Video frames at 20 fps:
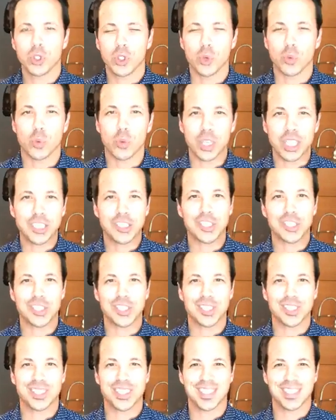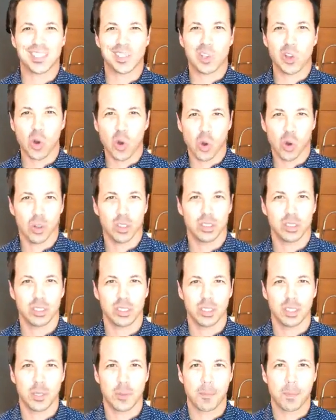to reach this goal?
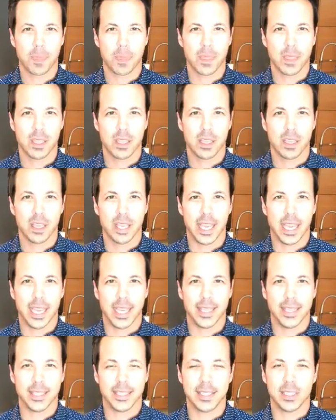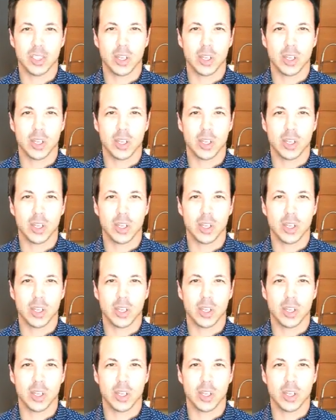And,